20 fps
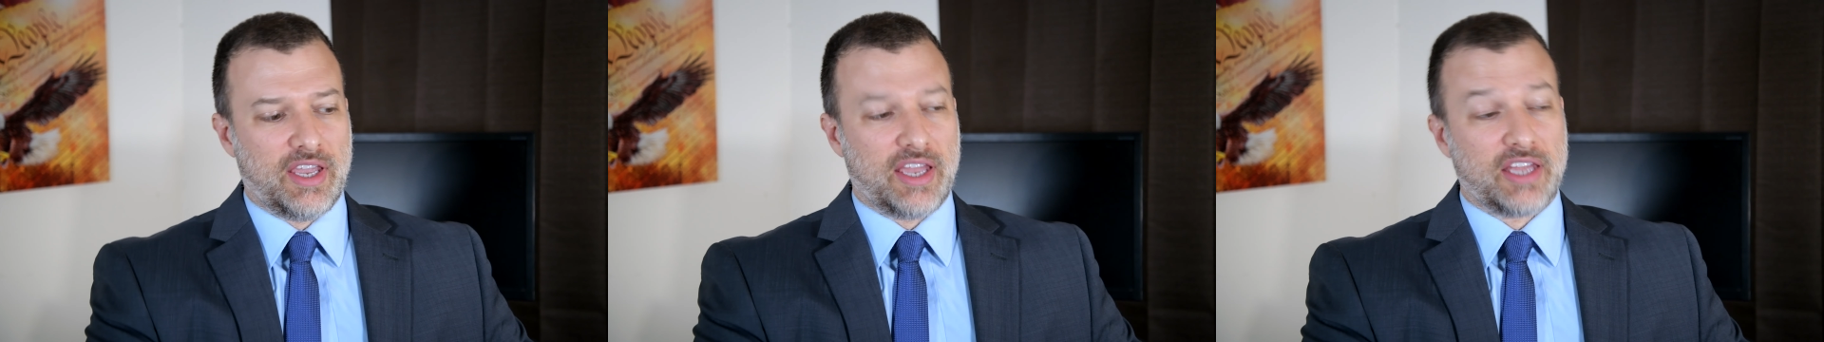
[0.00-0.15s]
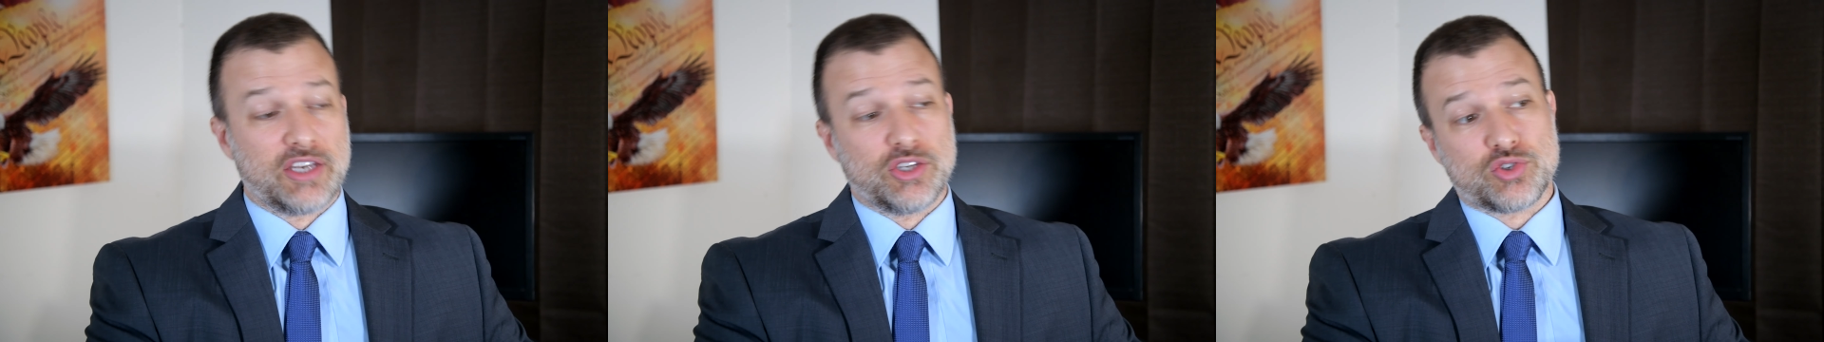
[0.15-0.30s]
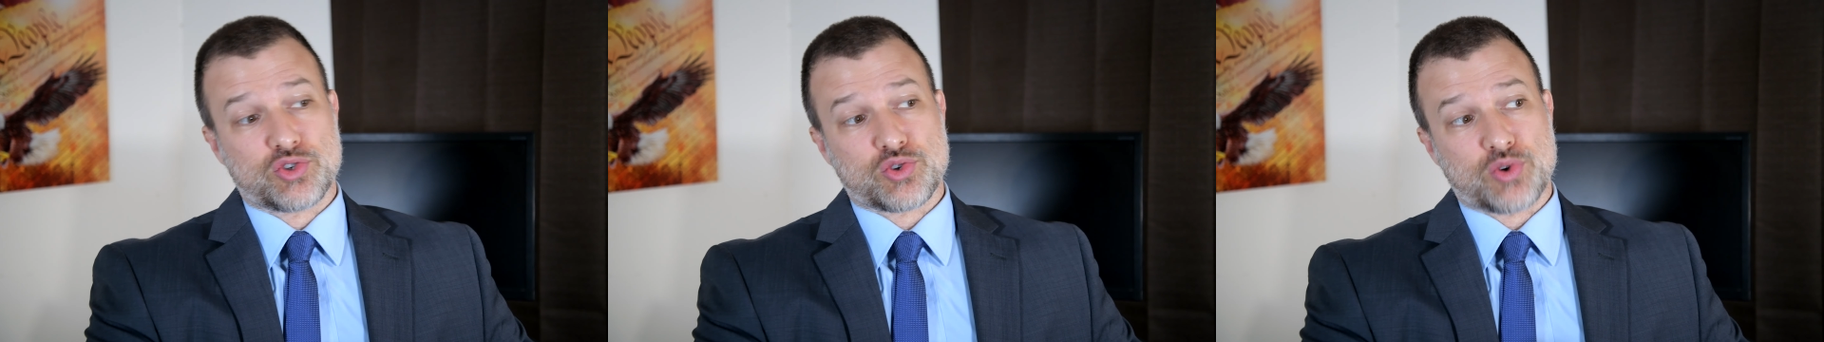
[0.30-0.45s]

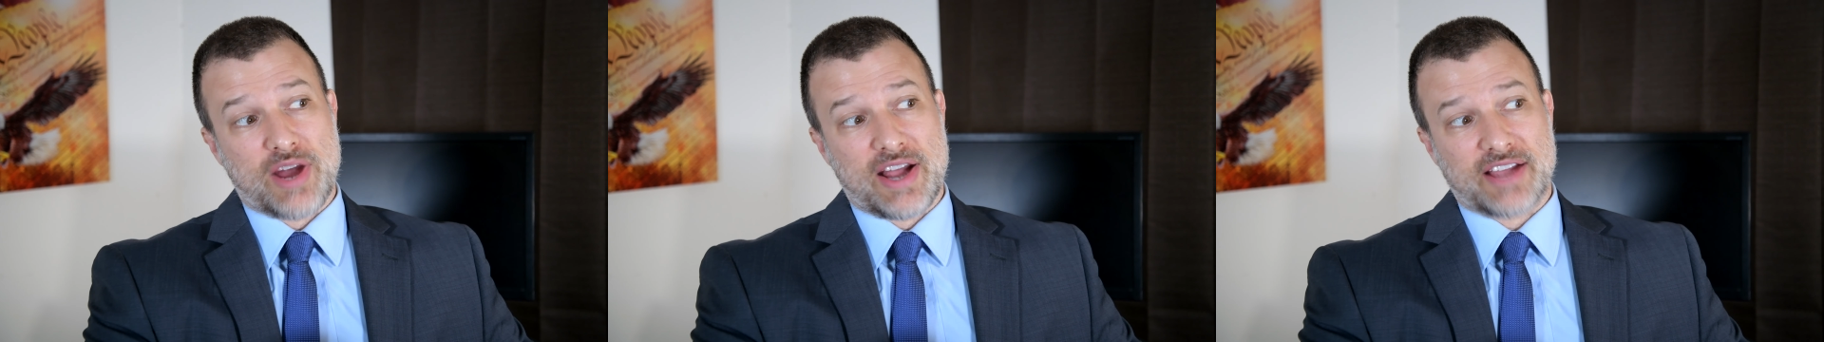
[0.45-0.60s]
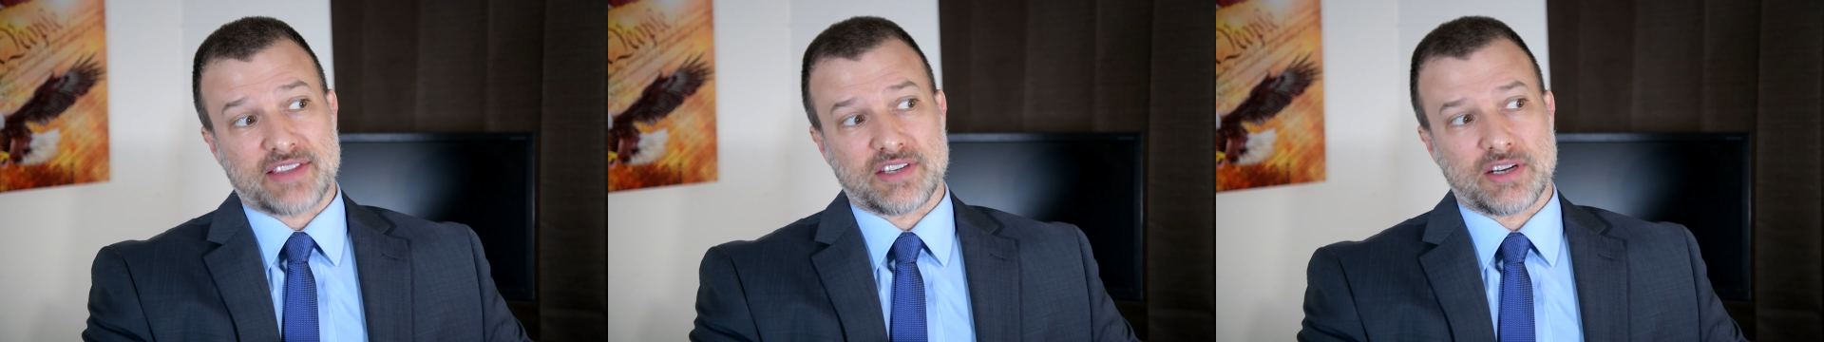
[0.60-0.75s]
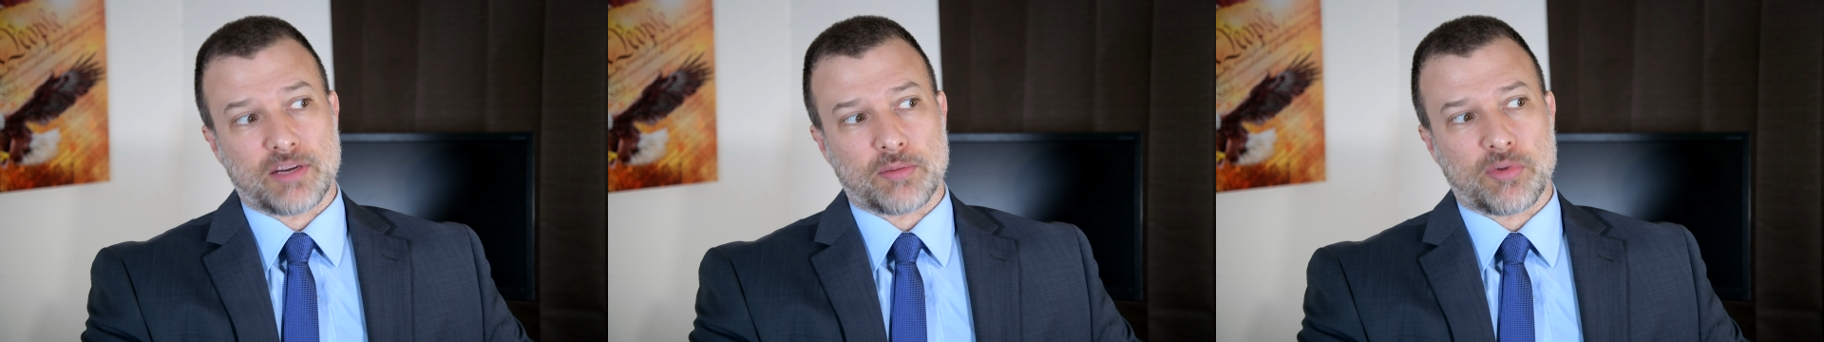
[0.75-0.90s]
and you
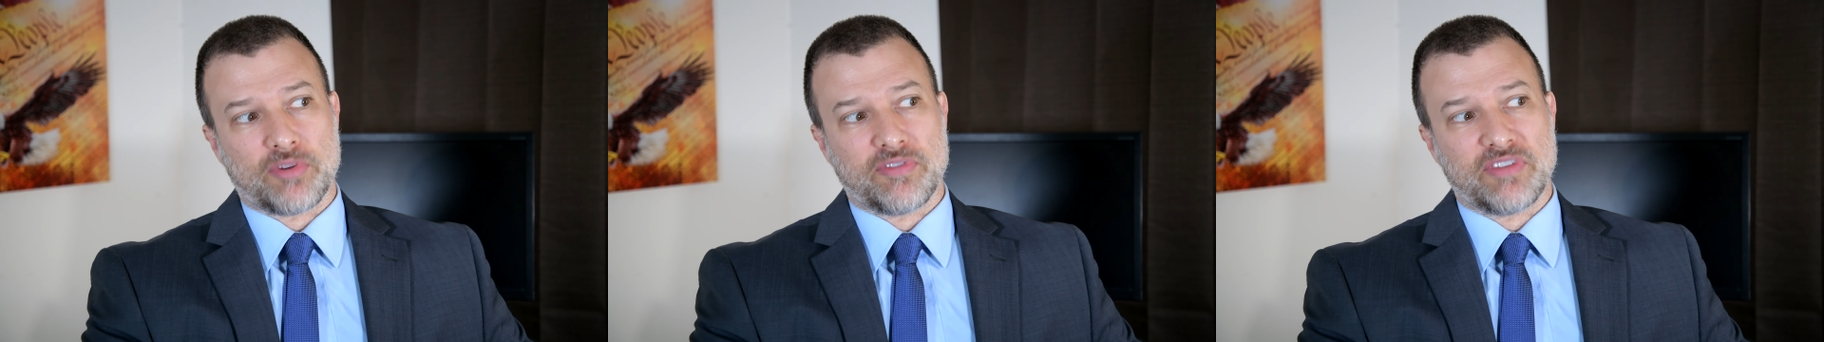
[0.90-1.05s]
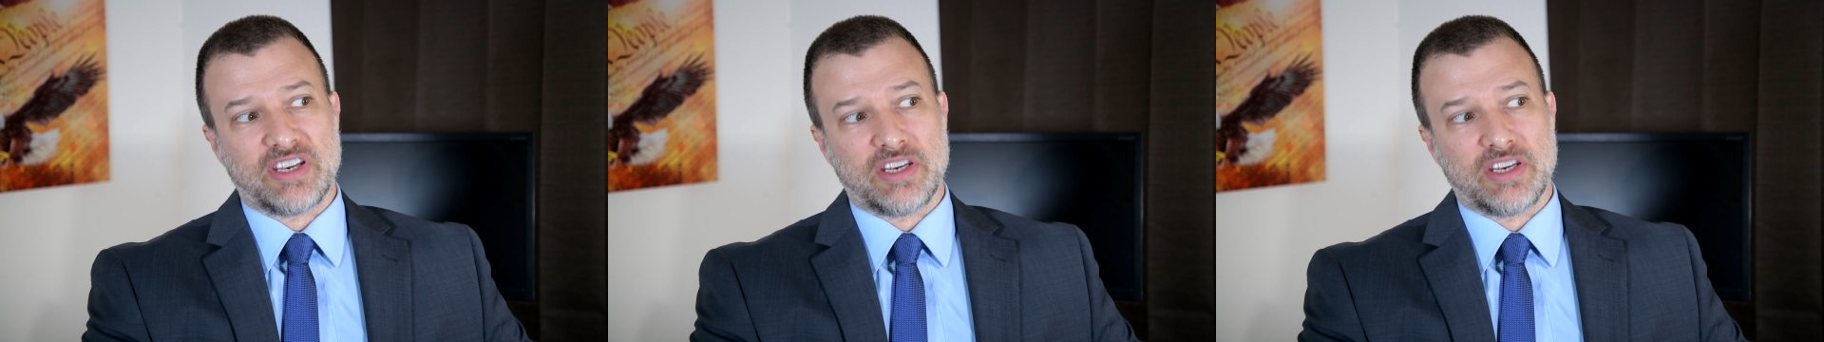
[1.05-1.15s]
track the number of